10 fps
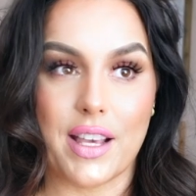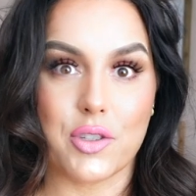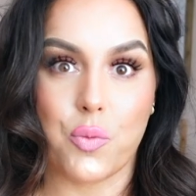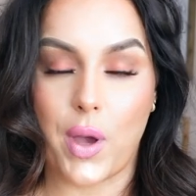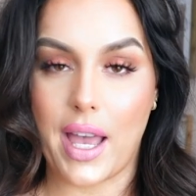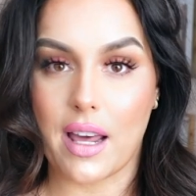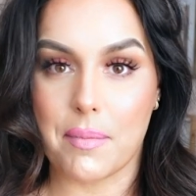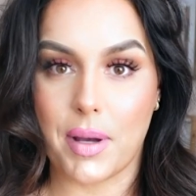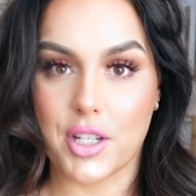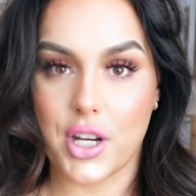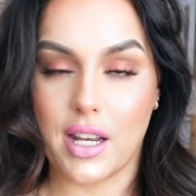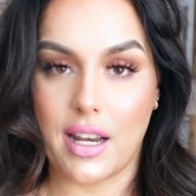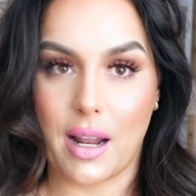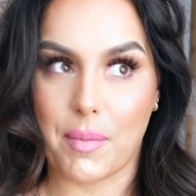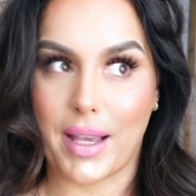is way out of budget
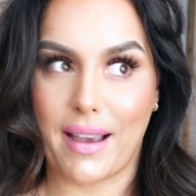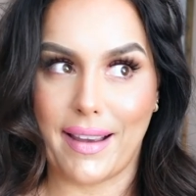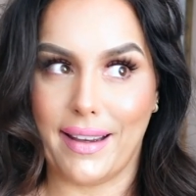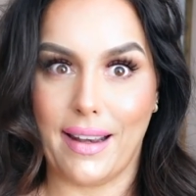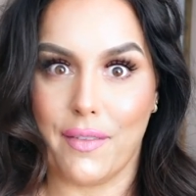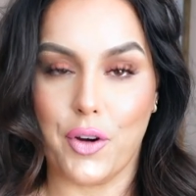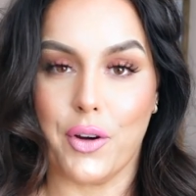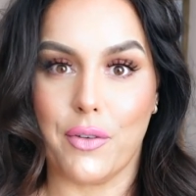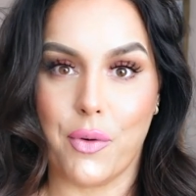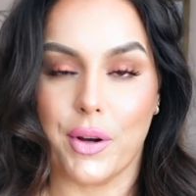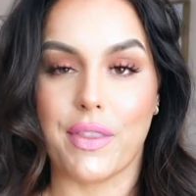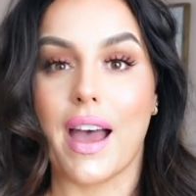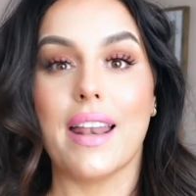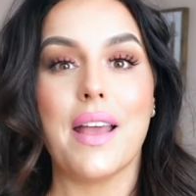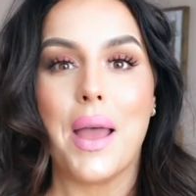and I'm like, I can never afford
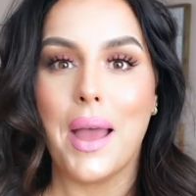that.